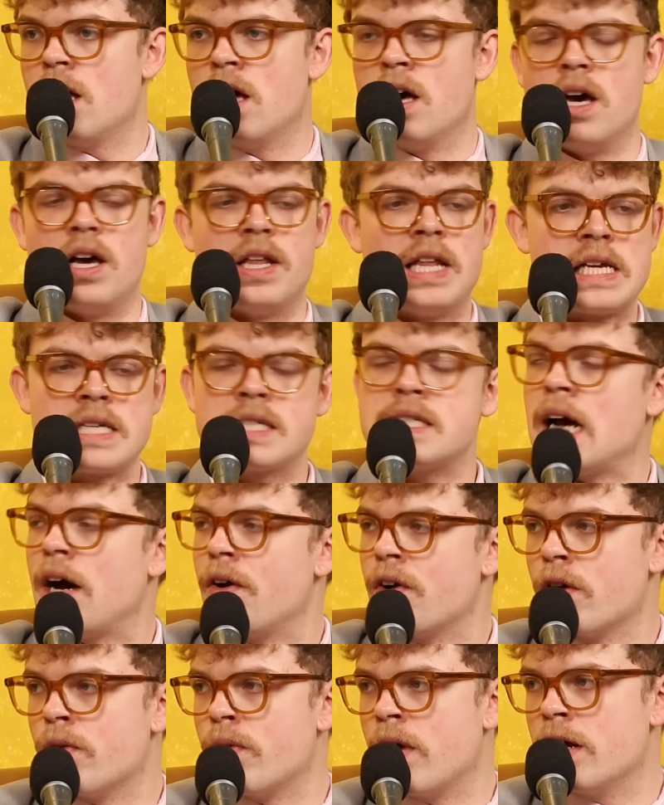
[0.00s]
That
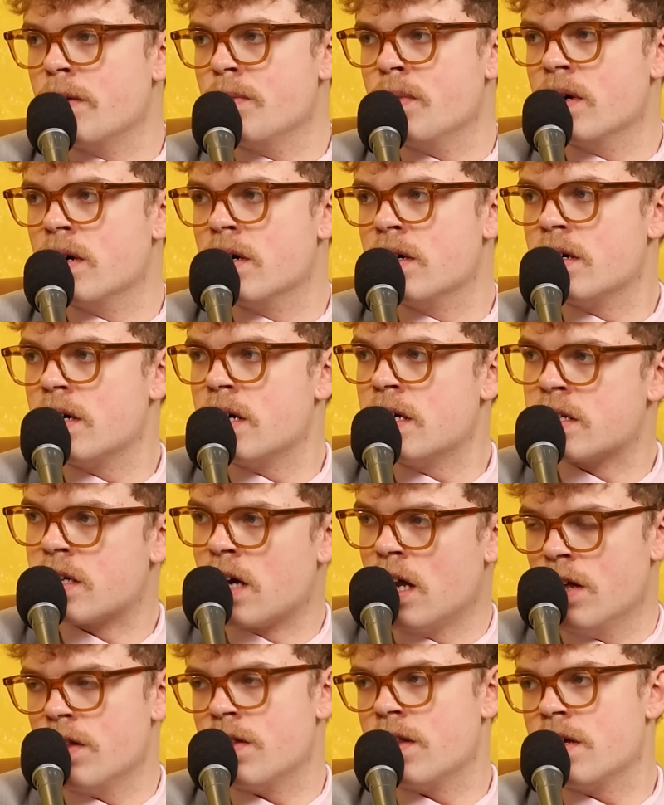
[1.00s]
Saudi Arabia is
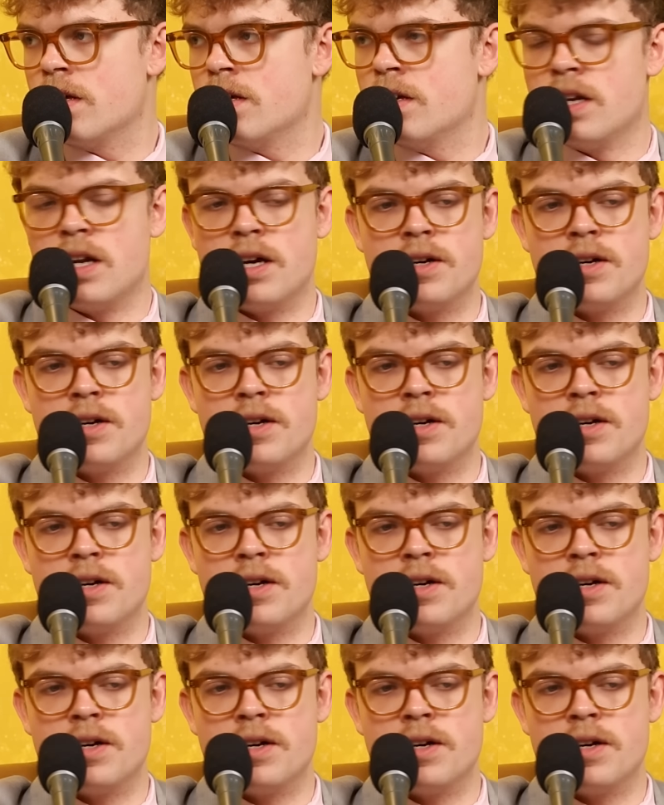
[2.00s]
kind of the,